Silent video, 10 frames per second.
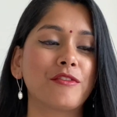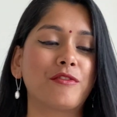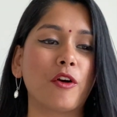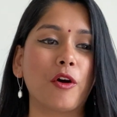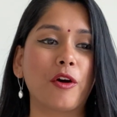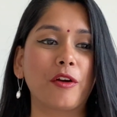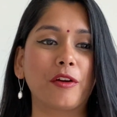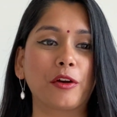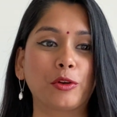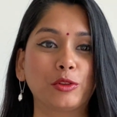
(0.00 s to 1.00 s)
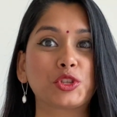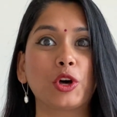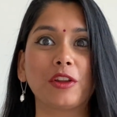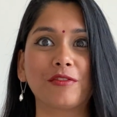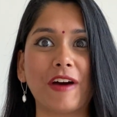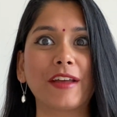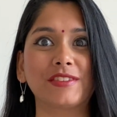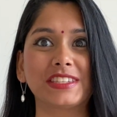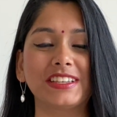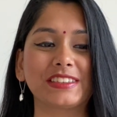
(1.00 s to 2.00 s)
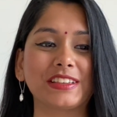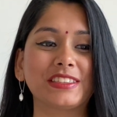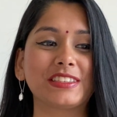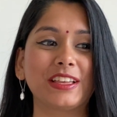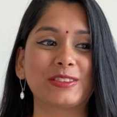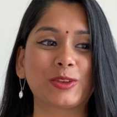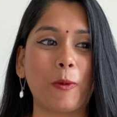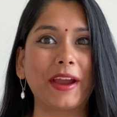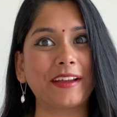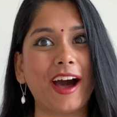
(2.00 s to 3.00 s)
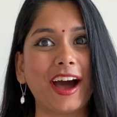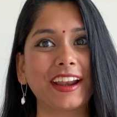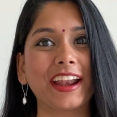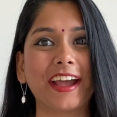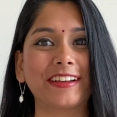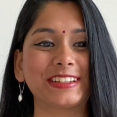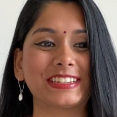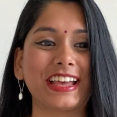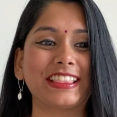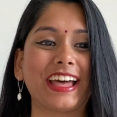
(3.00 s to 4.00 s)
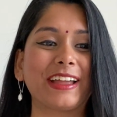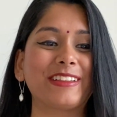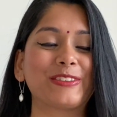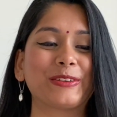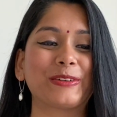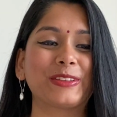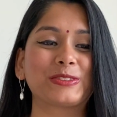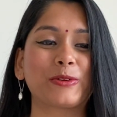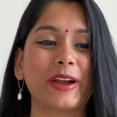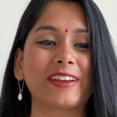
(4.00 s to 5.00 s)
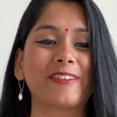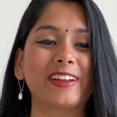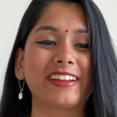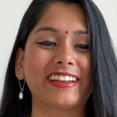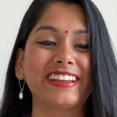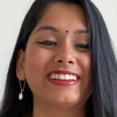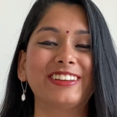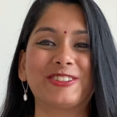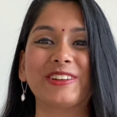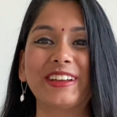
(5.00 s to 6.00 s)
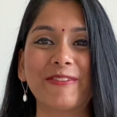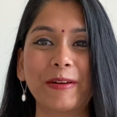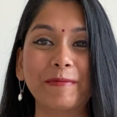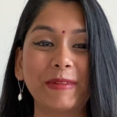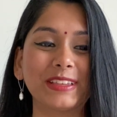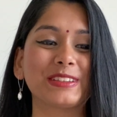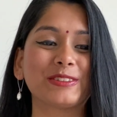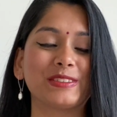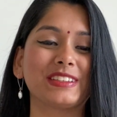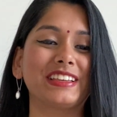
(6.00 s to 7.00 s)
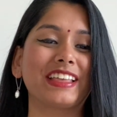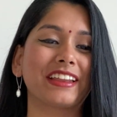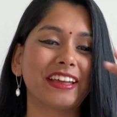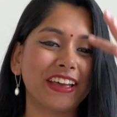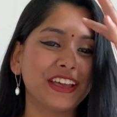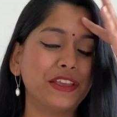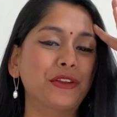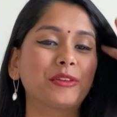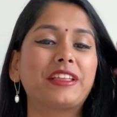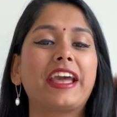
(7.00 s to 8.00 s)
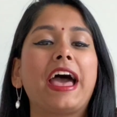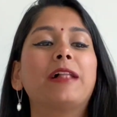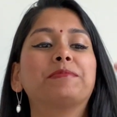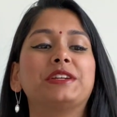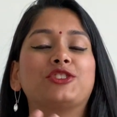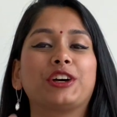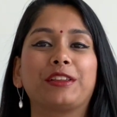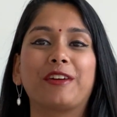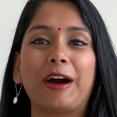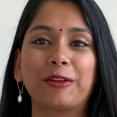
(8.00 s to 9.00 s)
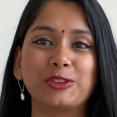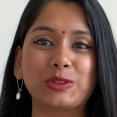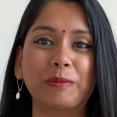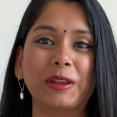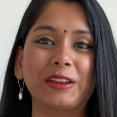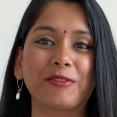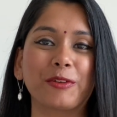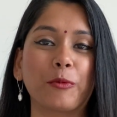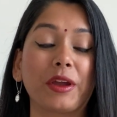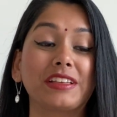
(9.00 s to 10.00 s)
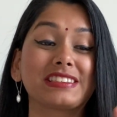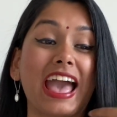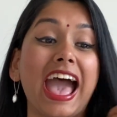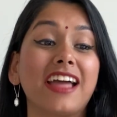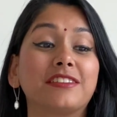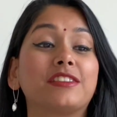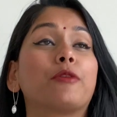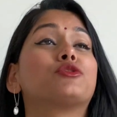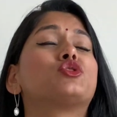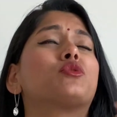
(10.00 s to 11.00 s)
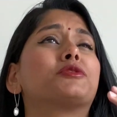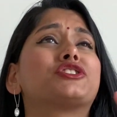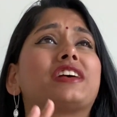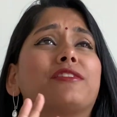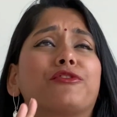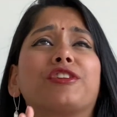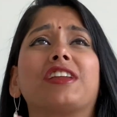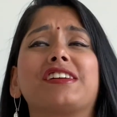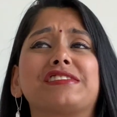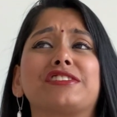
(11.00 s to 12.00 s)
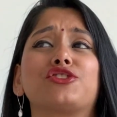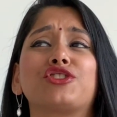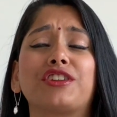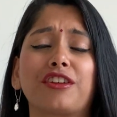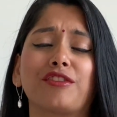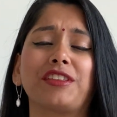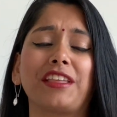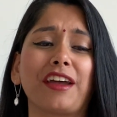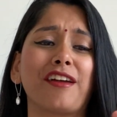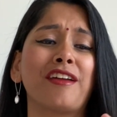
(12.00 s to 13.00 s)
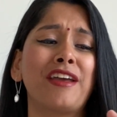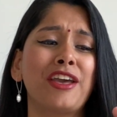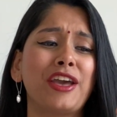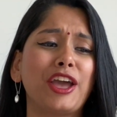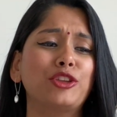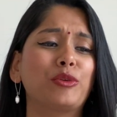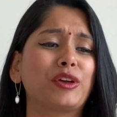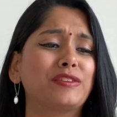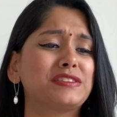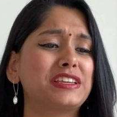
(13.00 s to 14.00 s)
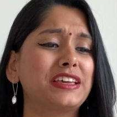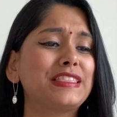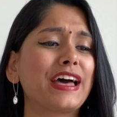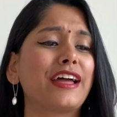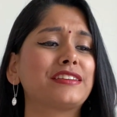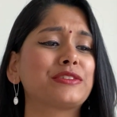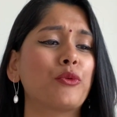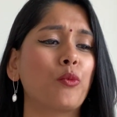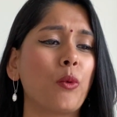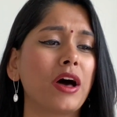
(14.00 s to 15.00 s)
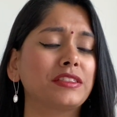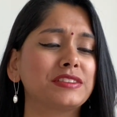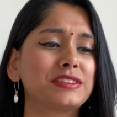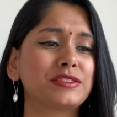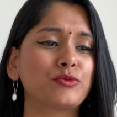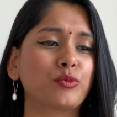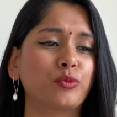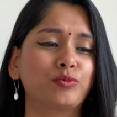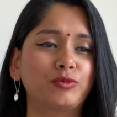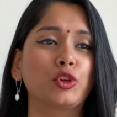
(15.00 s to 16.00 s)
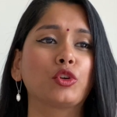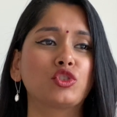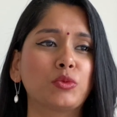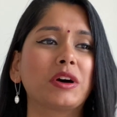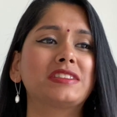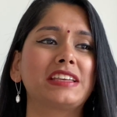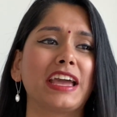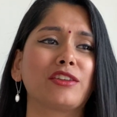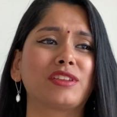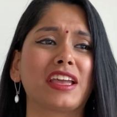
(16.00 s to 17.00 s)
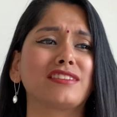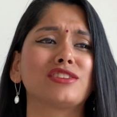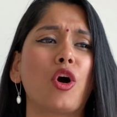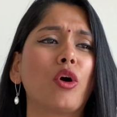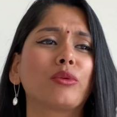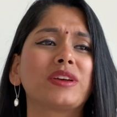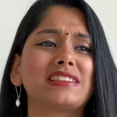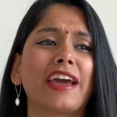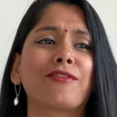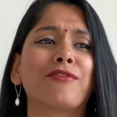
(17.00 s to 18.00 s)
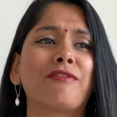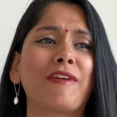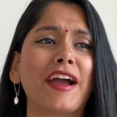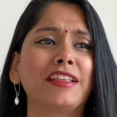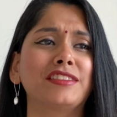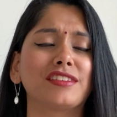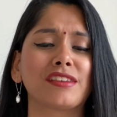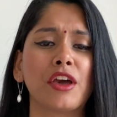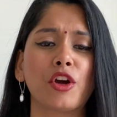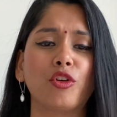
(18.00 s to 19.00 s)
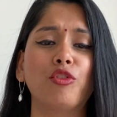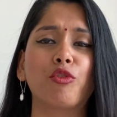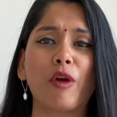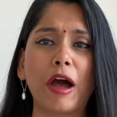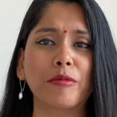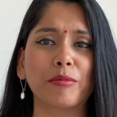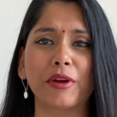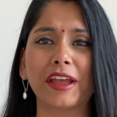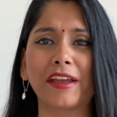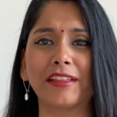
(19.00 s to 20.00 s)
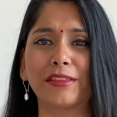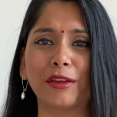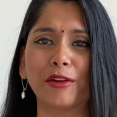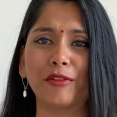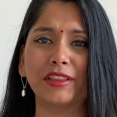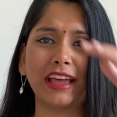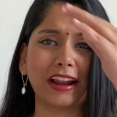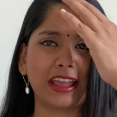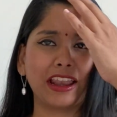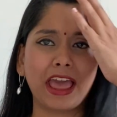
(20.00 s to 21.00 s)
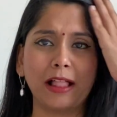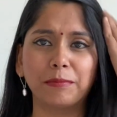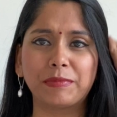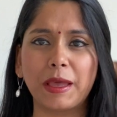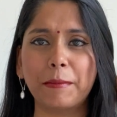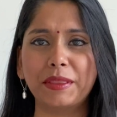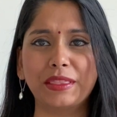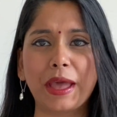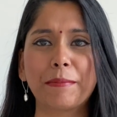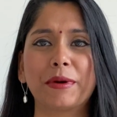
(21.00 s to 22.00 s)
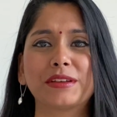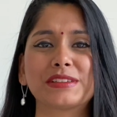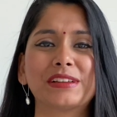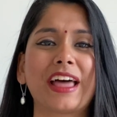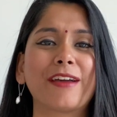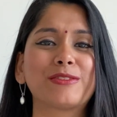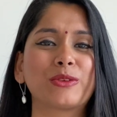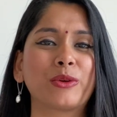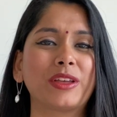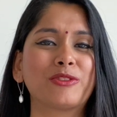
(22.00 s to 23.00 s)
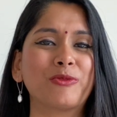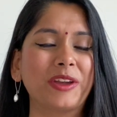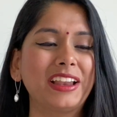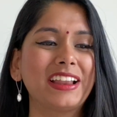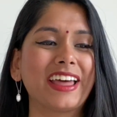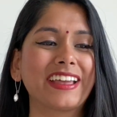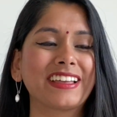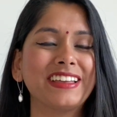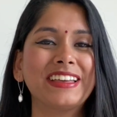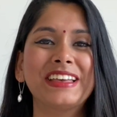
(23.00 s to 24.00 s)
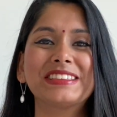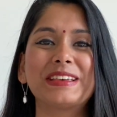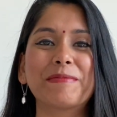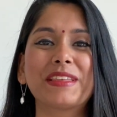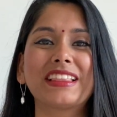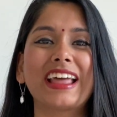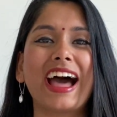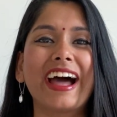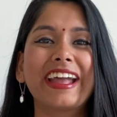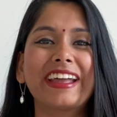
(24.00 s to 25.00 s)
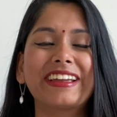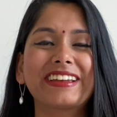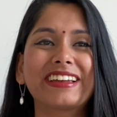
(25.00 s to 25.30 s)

For a good solid 5 seasons, it's quite hard, and I understand that. So it's quite literally amazing to see that, you know, they helped each other out in so many different ways, and there was so much self-realization here and there. And you could see that once, you know, towards the end of the case, they always like find this groundbreaking theory that can help them in their personal life. So it's really like something that I